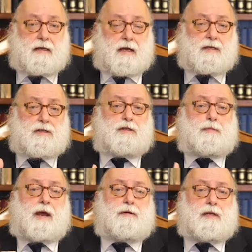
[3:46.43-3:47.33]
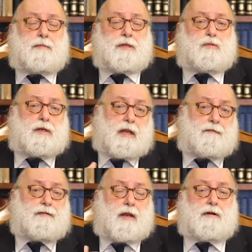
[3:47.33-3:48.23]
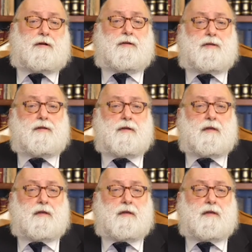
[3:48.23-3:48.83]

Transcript: a disparity between heaven and earth.